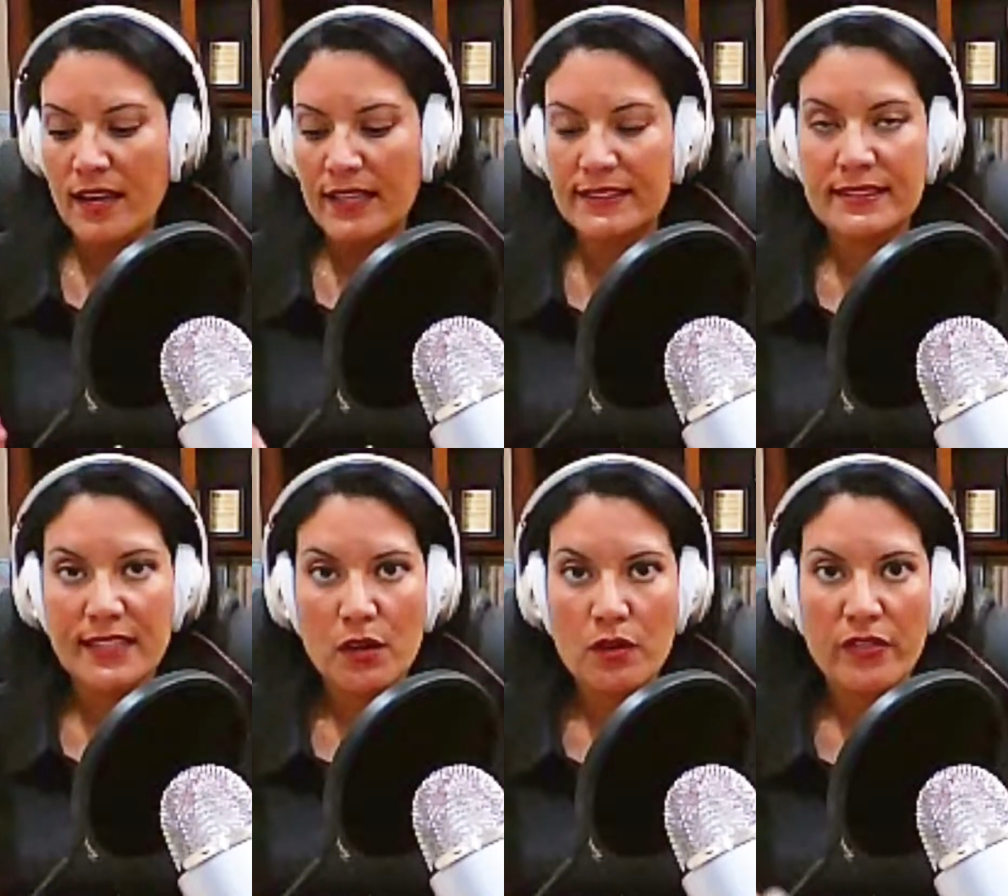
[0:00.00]

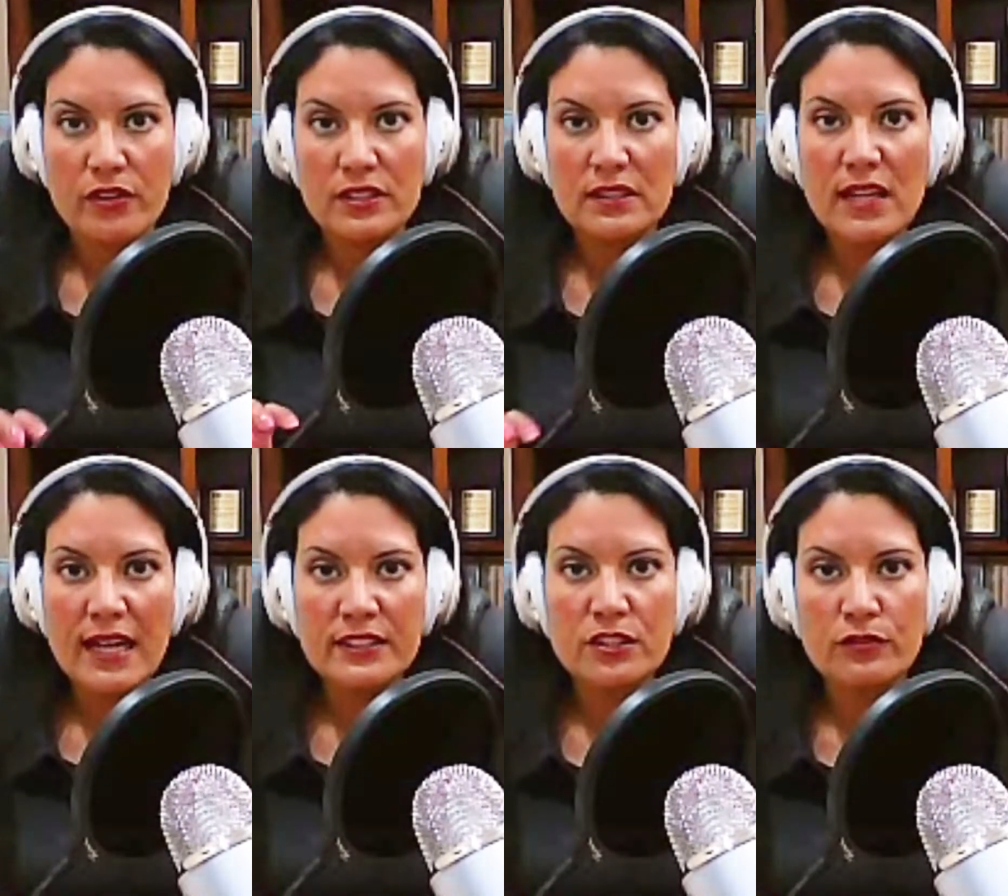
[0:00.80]
etc. There's
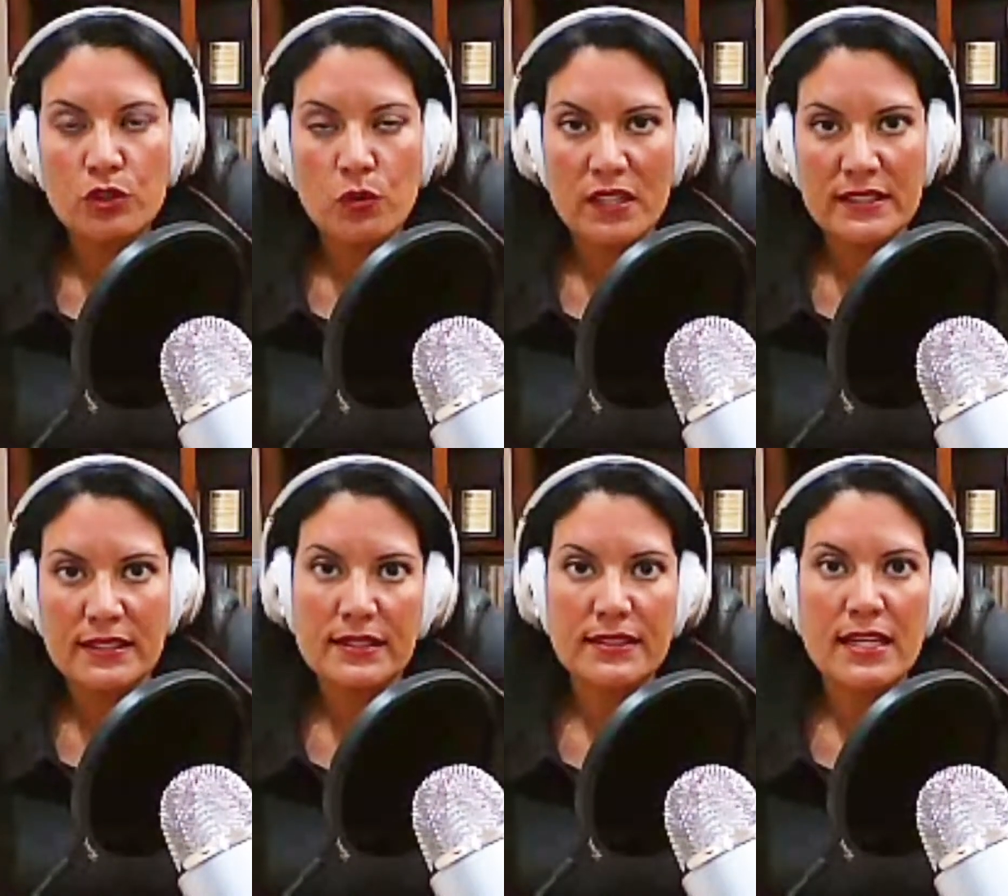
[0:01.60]
lots of
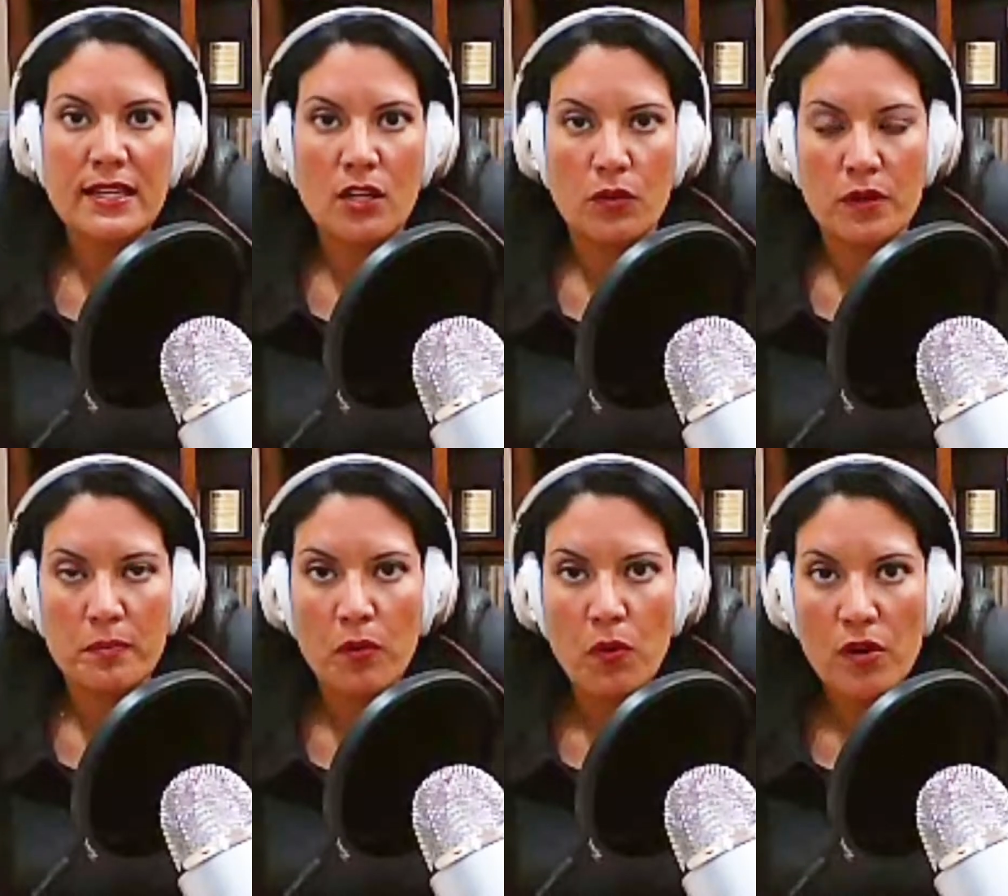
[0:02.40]
nuances in a
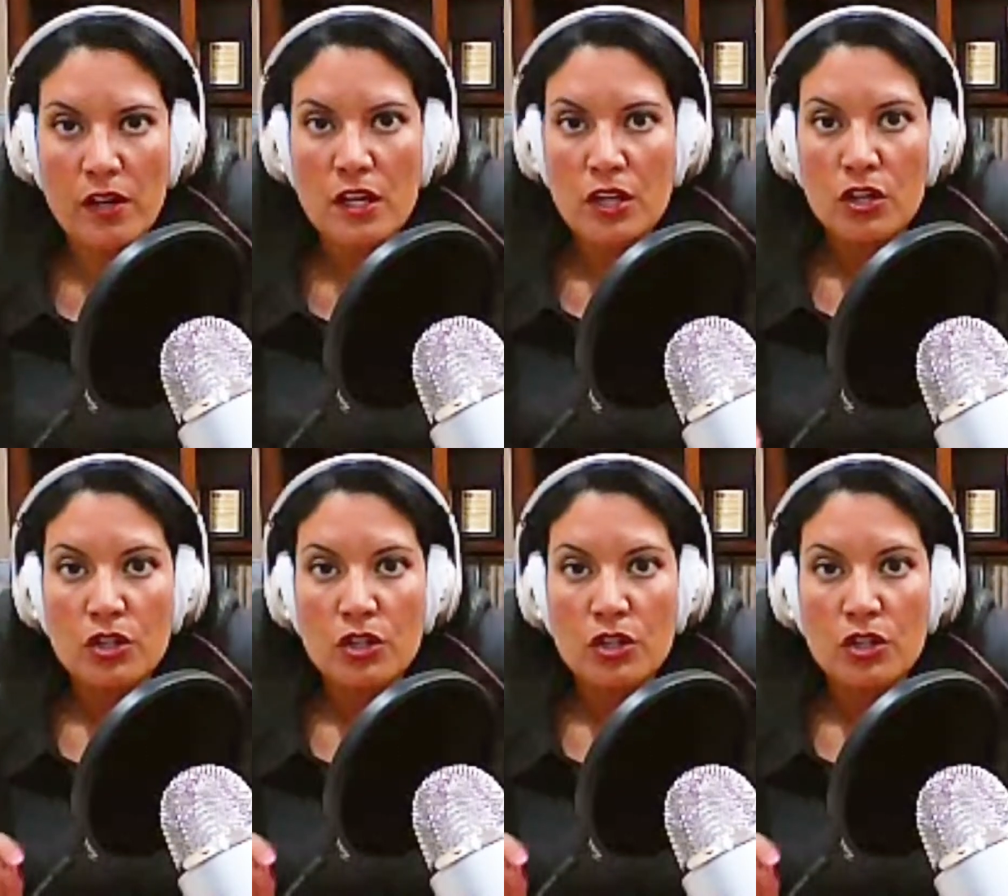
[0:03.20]
report.